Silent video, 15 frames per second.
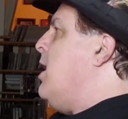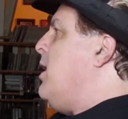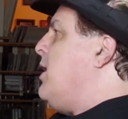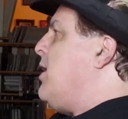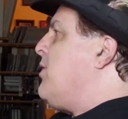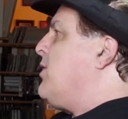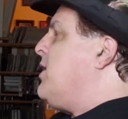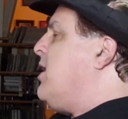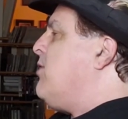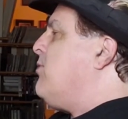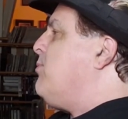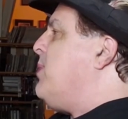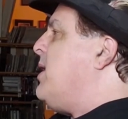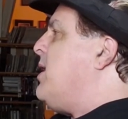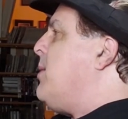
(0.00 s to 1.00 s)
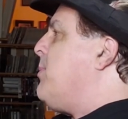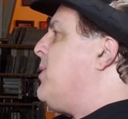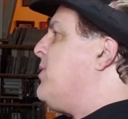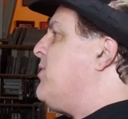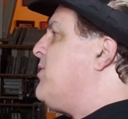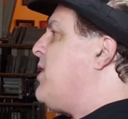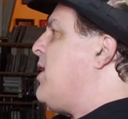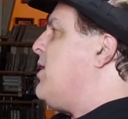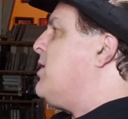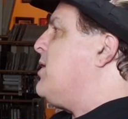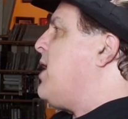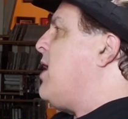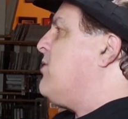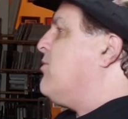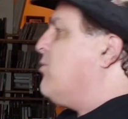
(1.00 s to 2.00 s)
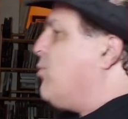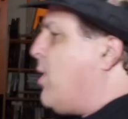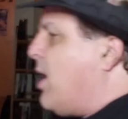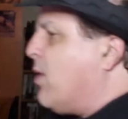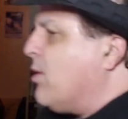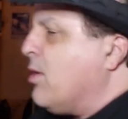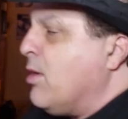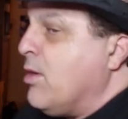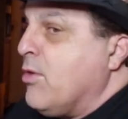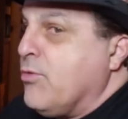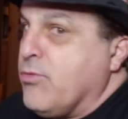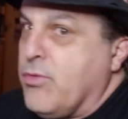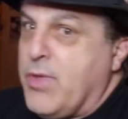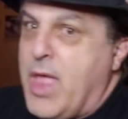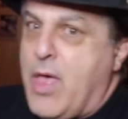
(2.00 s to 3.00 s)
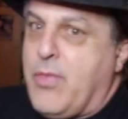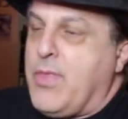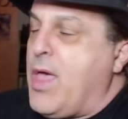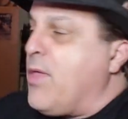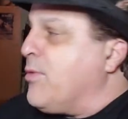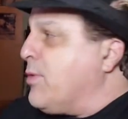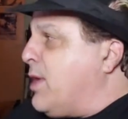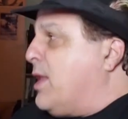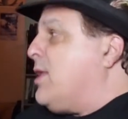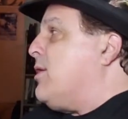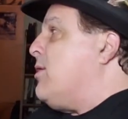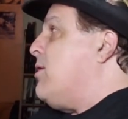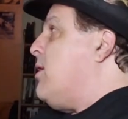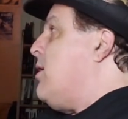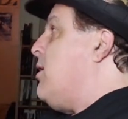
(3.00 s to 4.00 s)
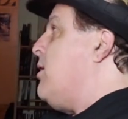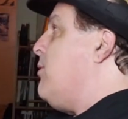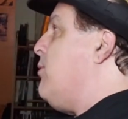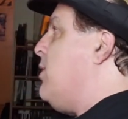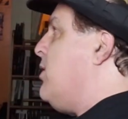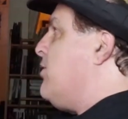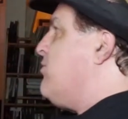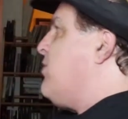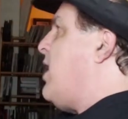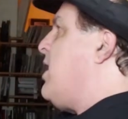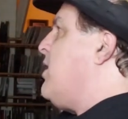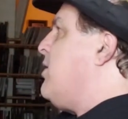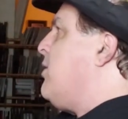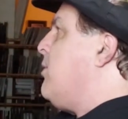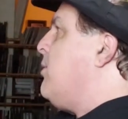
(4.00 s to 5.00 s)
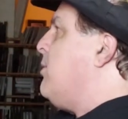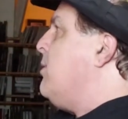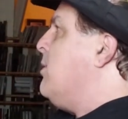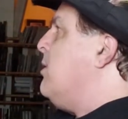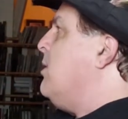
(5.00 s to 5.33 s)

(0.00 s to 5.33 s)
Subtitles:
And now the kid's beating up on the Talhead guys as well. So now they're getting real excited here.